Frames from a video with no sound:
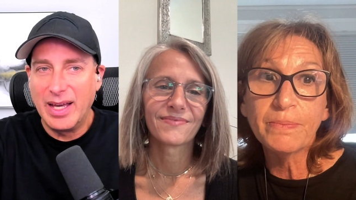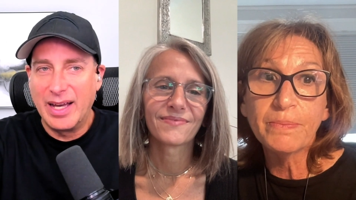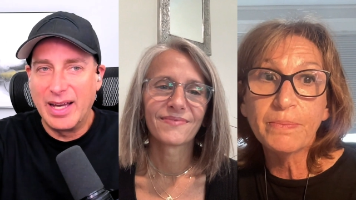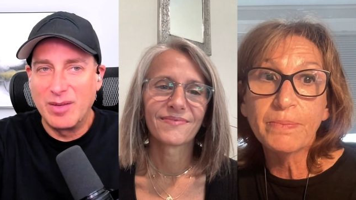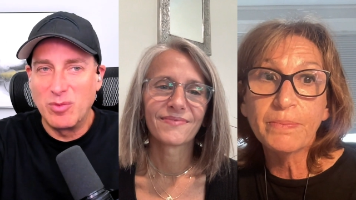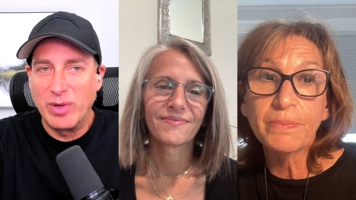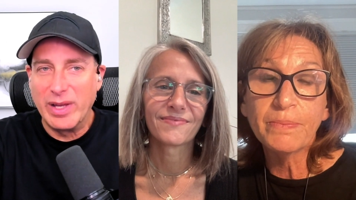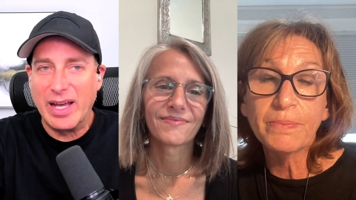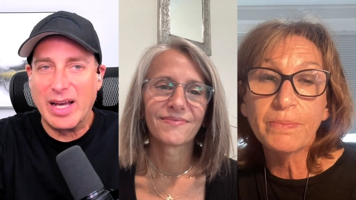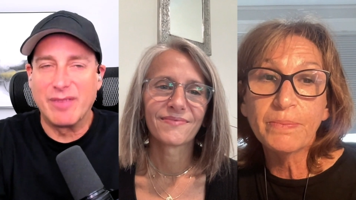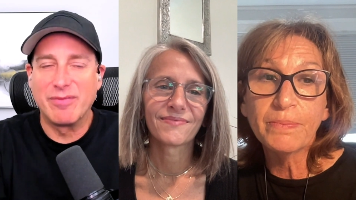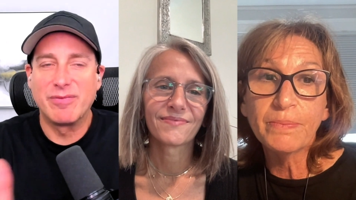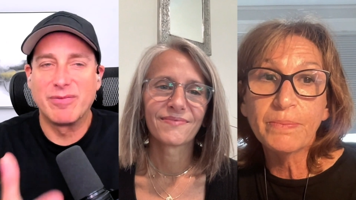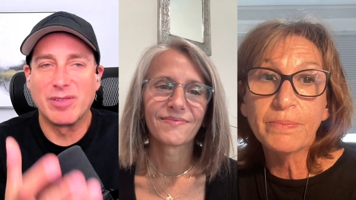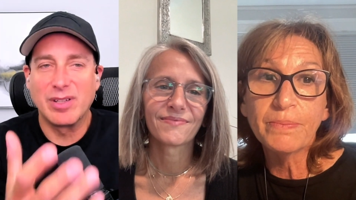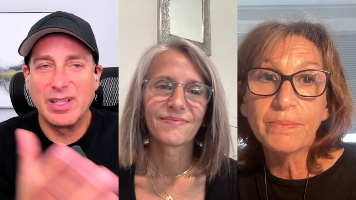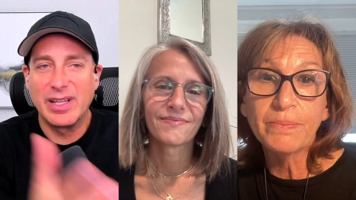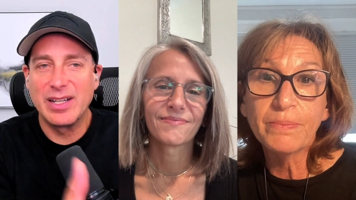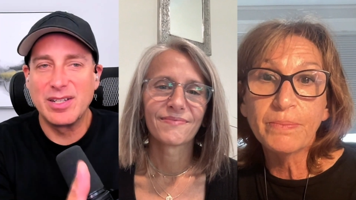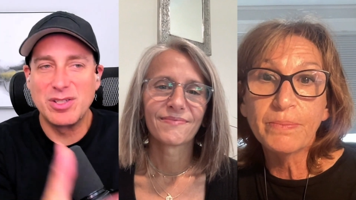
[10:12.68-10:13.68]
Speaker 1: and we
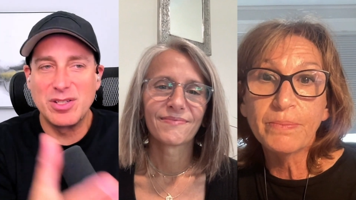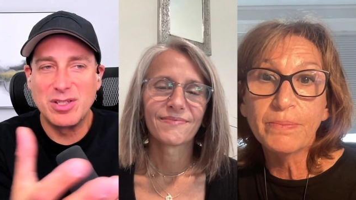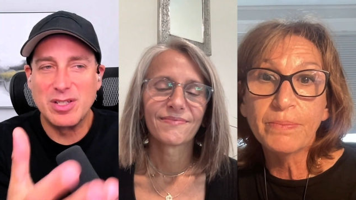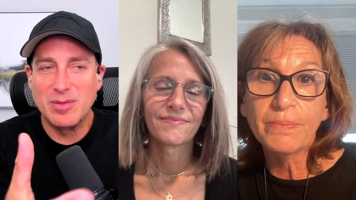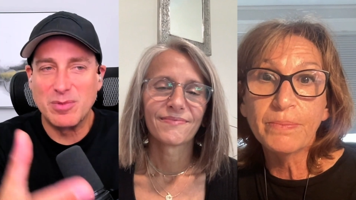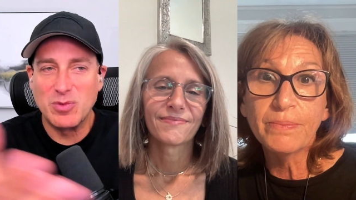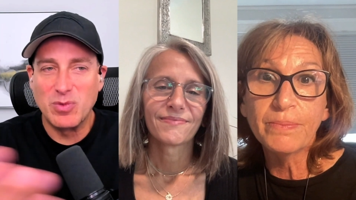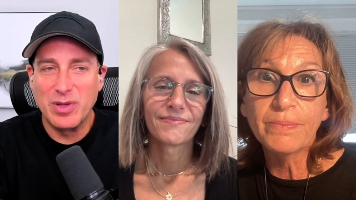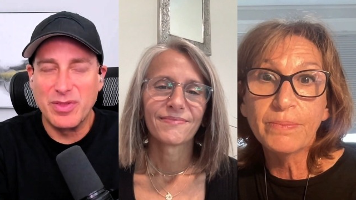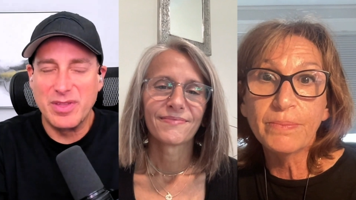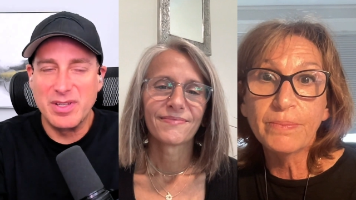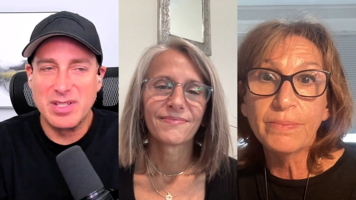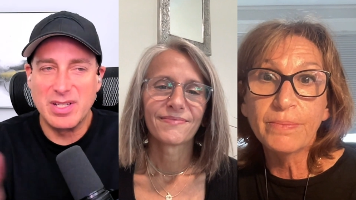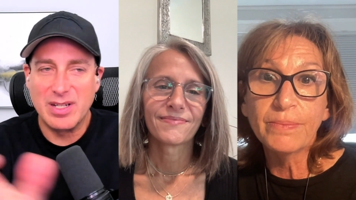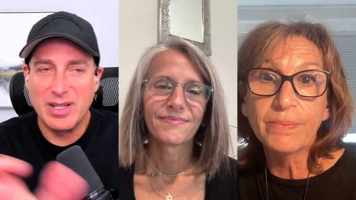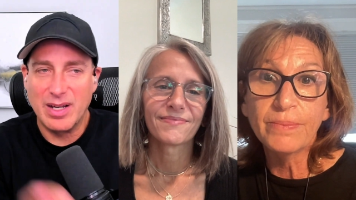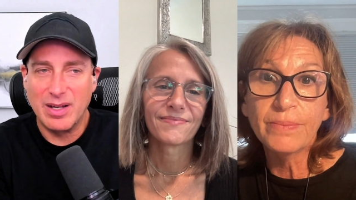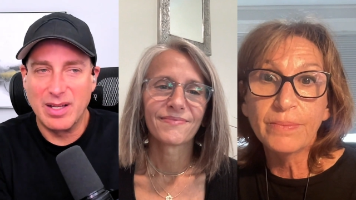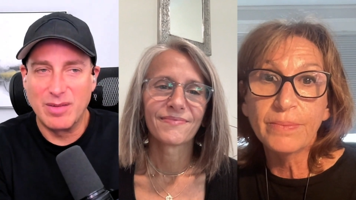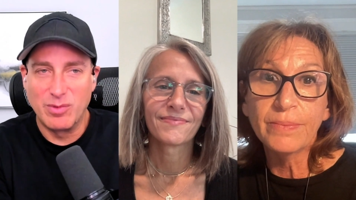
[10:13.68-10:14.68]
have relationships with
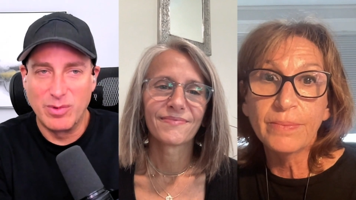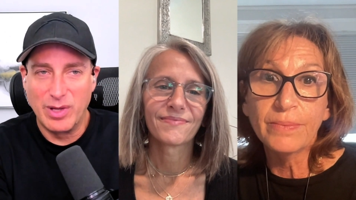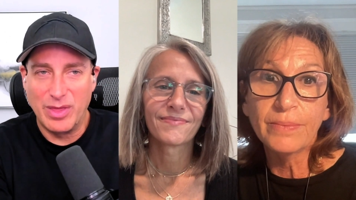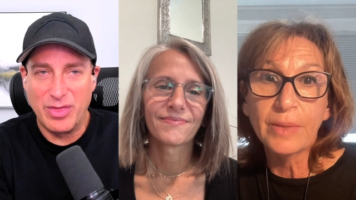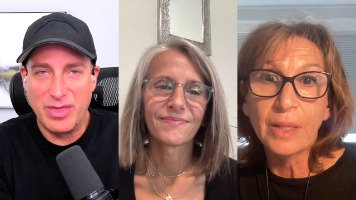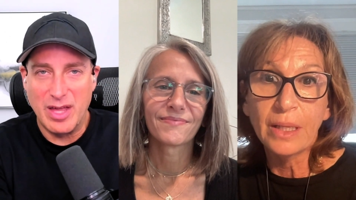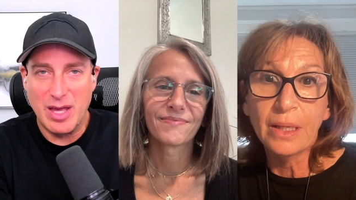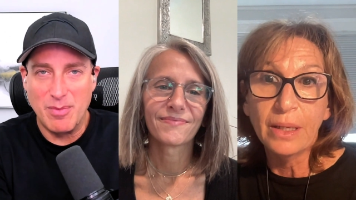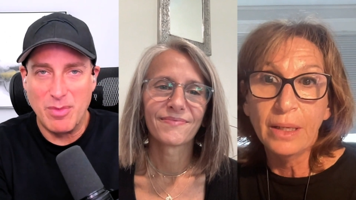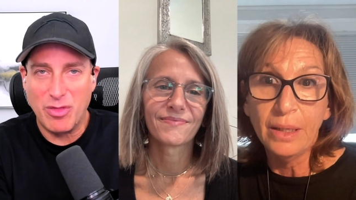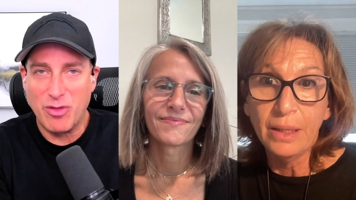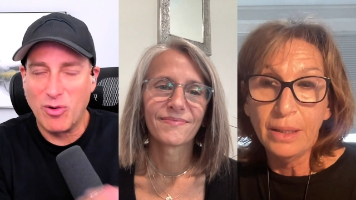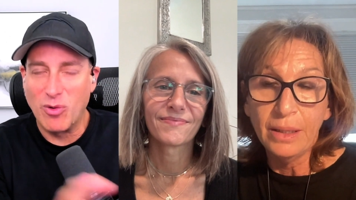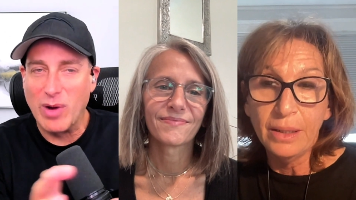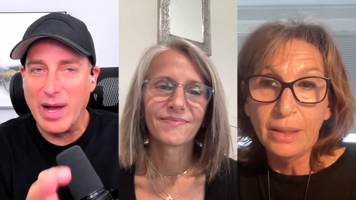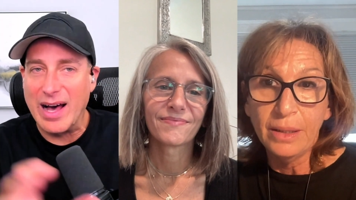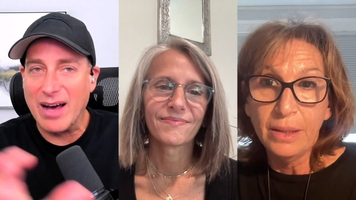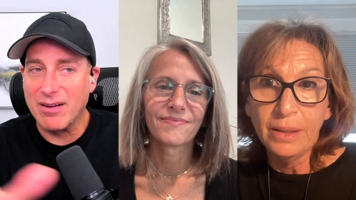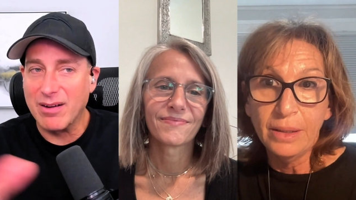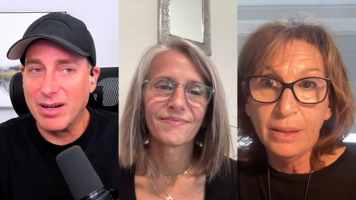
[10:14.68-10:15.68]
this and with them
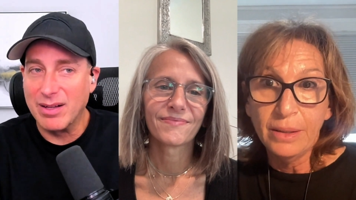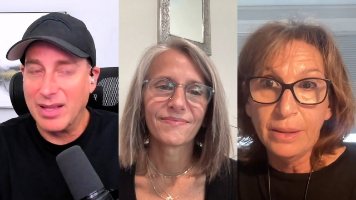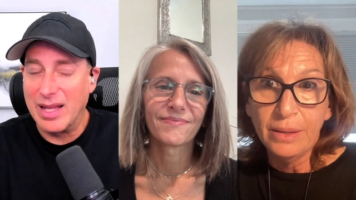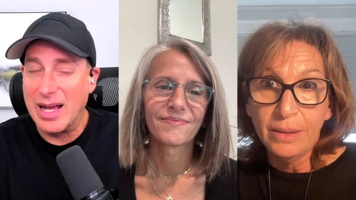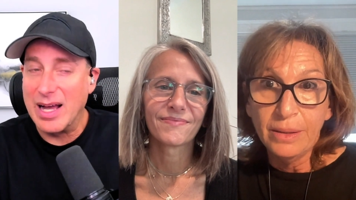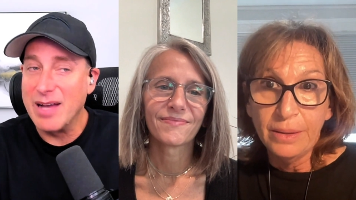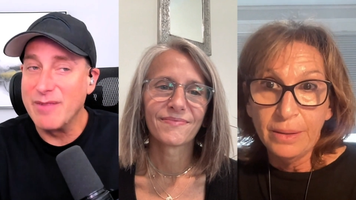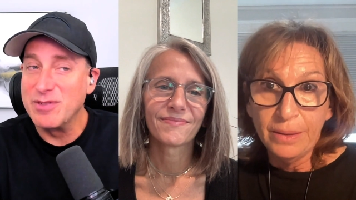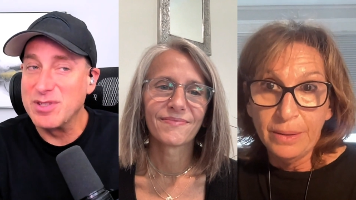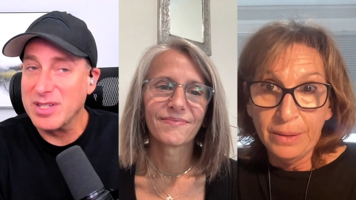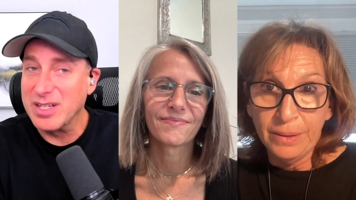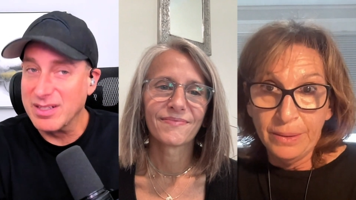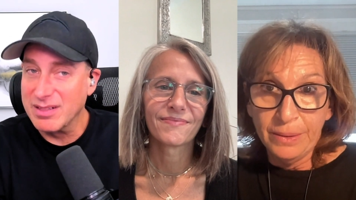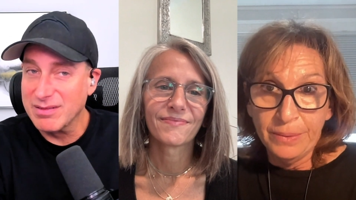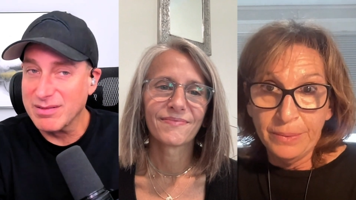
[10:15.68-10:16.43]
throughout our lives,